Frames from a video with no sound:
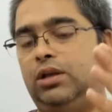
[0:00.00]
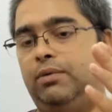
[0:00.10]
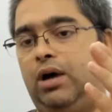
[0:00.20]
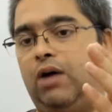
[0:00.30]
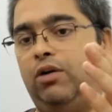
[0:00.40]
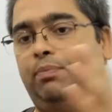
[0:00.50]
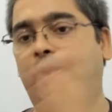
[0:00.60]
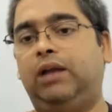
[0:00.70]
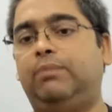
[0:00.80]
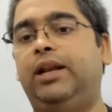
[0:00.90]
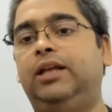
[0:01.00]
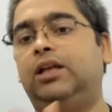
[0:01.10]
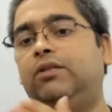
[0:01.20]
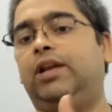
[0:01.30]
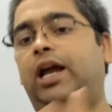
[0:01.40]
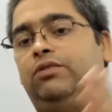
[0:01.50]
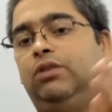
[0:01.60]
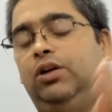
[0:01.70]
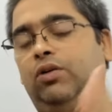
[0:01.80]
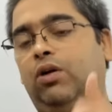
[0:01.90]
our park manager will
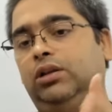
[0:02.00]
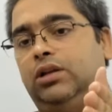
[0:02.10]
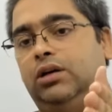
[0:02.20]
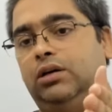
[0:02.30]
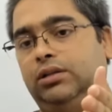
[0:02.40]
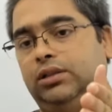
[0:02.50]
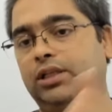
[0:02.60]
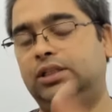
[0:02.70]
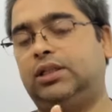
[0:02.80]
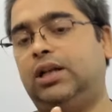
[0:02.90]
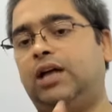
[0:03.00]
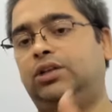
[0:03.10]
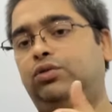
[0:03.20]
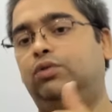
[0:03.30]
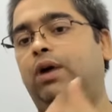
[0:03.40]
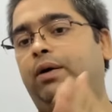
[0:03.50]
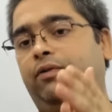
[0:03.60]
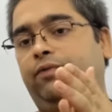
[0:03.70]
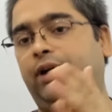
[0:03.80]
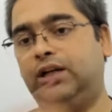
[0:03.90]
actually call this class to
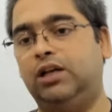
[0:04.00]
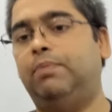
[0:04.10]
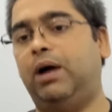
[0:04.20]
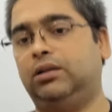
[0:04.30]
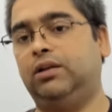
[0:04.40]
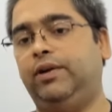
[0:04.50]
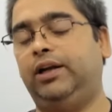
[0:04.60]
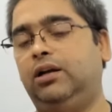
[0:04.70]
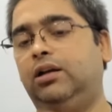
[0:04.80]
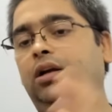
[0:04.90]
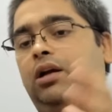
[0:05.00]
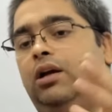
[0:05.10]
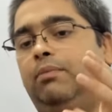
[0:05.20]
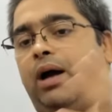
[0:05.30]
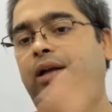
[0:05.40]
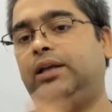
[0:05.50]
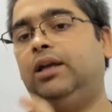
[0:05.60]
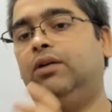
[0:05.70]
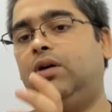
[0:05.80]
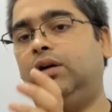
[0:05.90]
finally park the vehicle. Parking
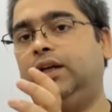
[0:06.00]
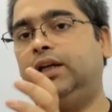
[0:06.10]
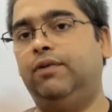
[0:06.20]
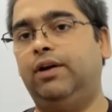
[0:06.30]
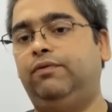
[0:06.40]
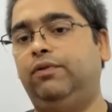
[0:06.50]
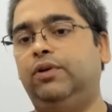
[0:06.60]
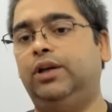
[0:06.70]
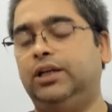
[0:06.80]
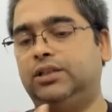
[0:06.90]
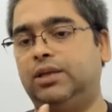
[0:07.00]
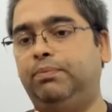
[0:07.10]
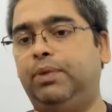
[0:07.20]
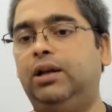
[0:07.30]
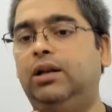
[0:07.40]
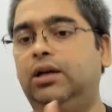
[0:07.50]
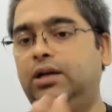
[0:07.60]
on a given floor, it's simple.